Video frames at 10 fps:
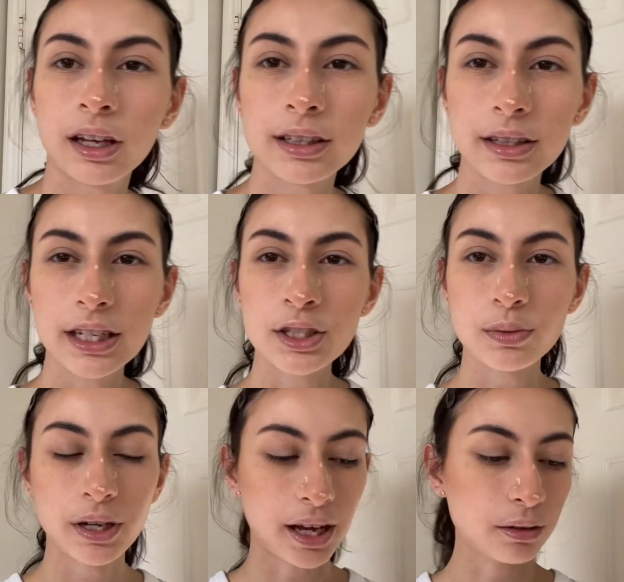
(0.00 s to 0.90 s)
And then this
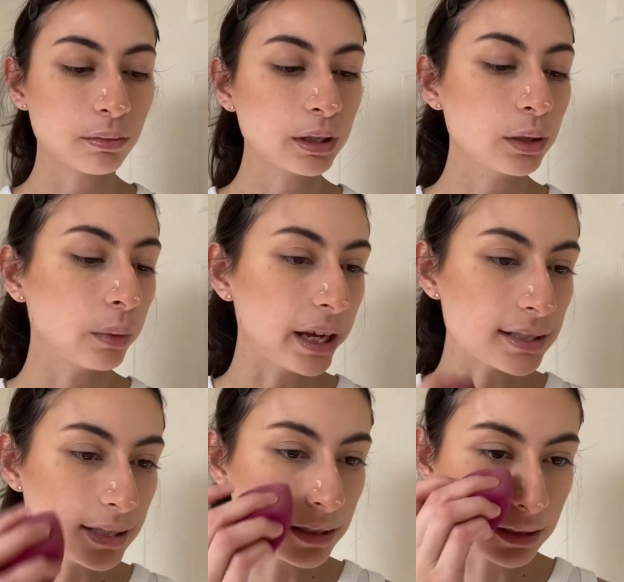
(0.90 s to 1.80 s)
one, I don't really
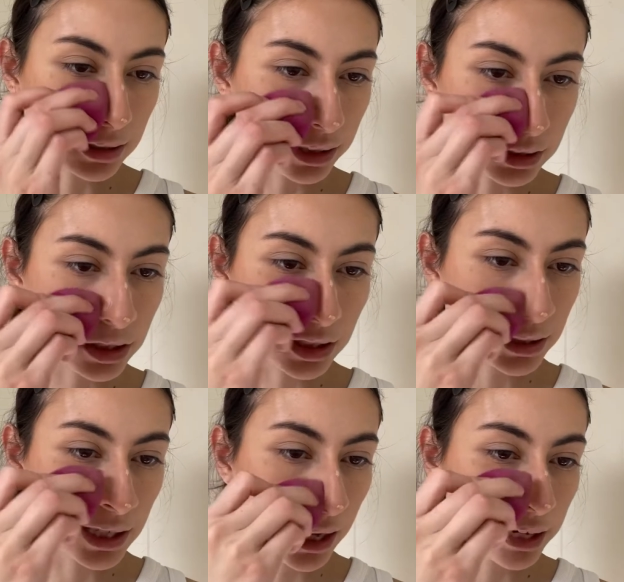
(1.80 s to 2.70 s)
wait since it's like just a
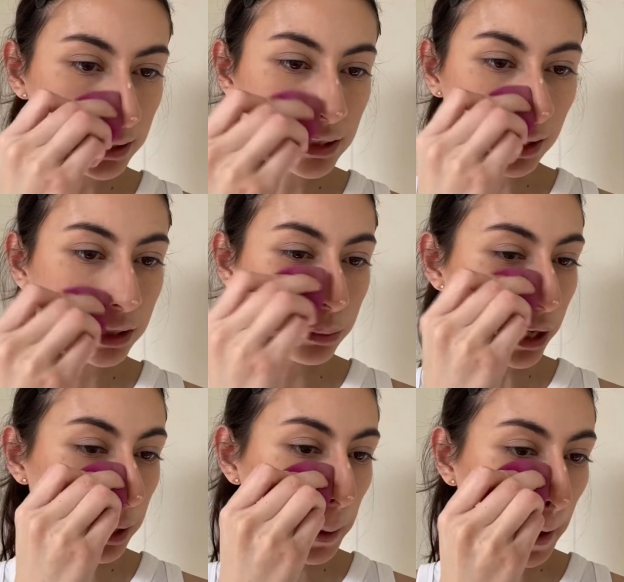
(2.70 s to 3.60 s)
tiny, tiny
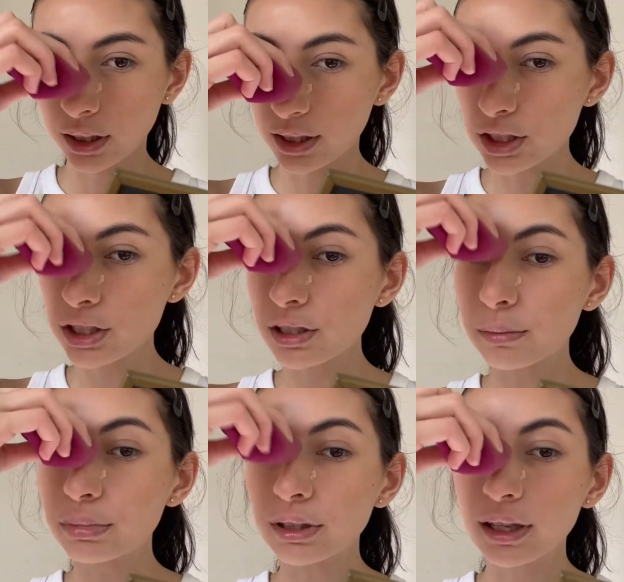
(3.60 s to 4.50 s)
bit. And I just
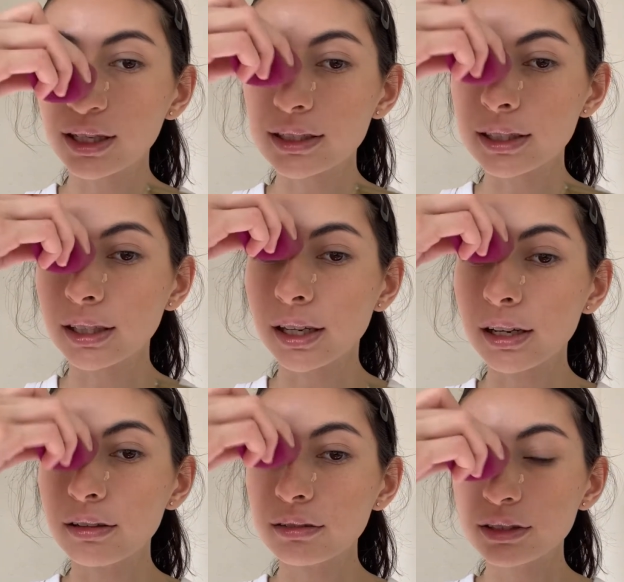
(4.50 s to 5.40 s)
start blending it
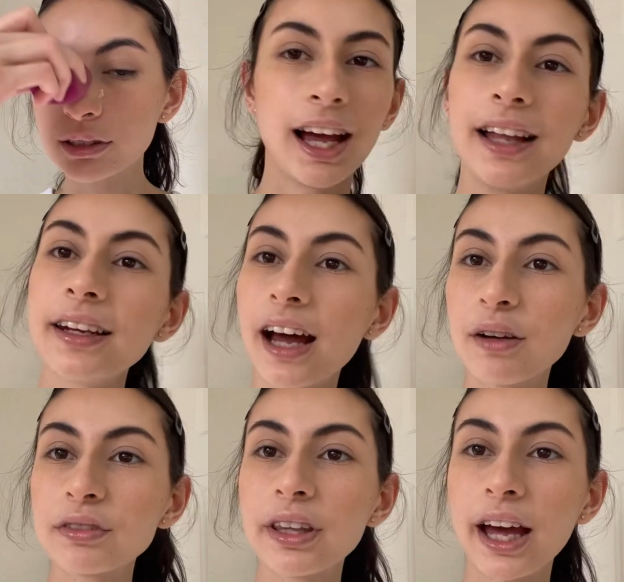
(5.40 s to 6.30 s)
out. And
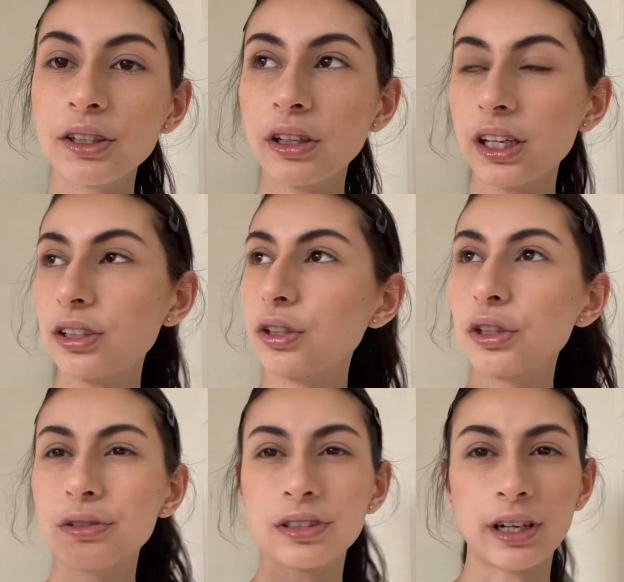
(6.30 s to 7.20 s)
after that, you can either
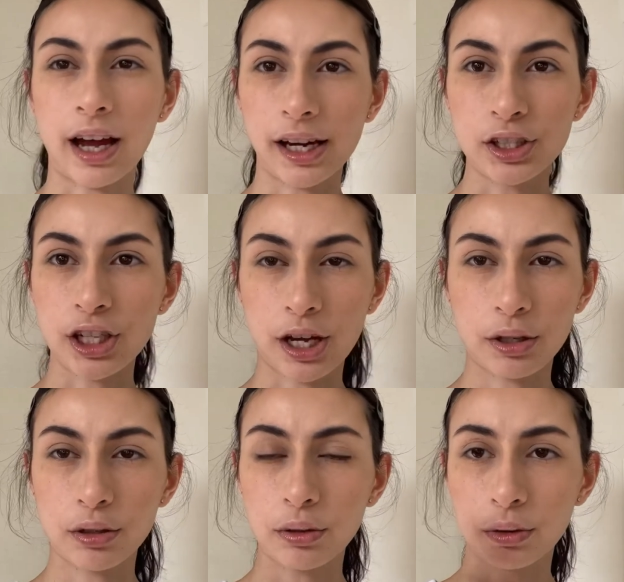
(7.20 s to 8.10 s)
use an
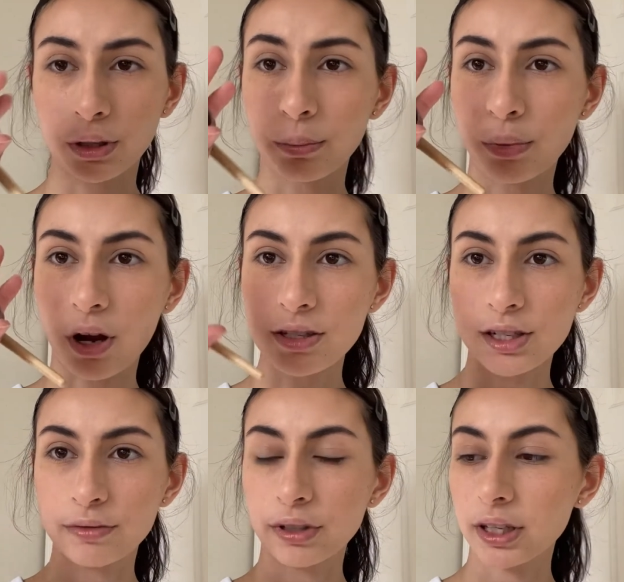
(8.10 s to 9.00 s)
eyeshadow or a
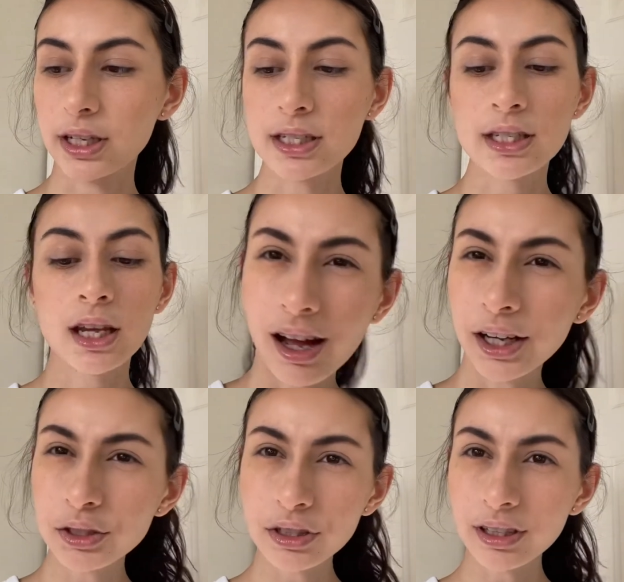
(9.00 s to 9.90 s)
bronzer for this.
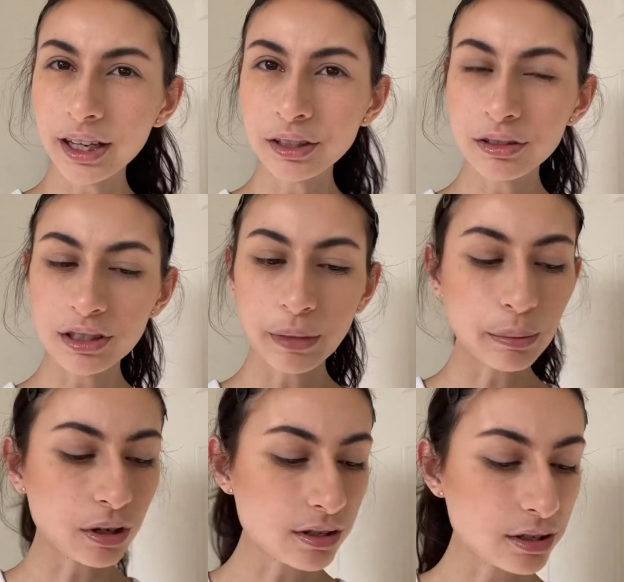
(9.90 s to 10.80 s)
I usually like using my
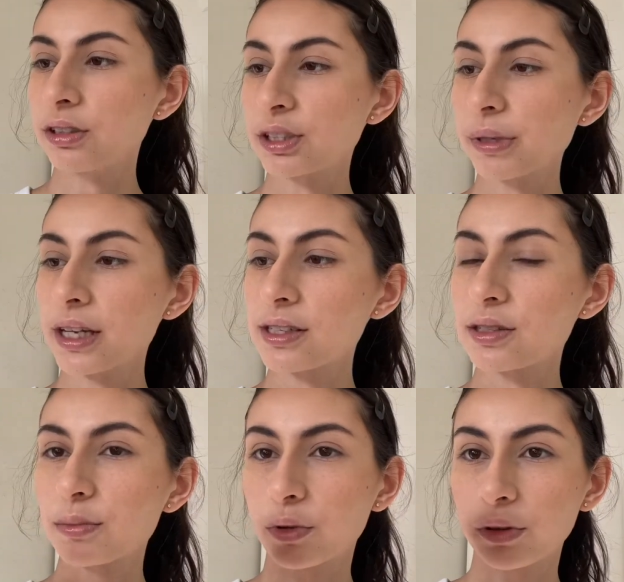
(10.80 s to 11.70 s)
bronzer just because
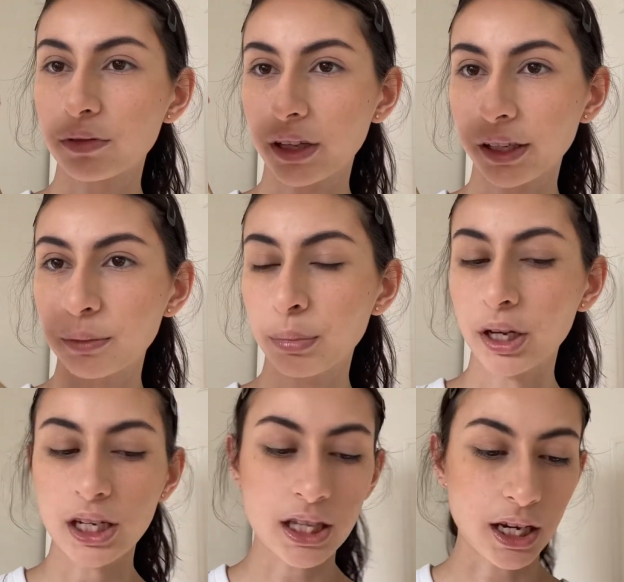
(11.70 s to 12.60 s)
it's more of like a
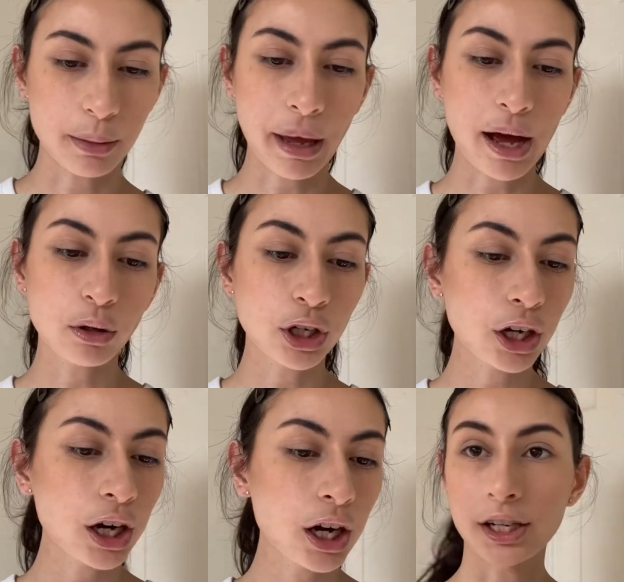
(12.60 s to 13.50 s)
putty than a powder.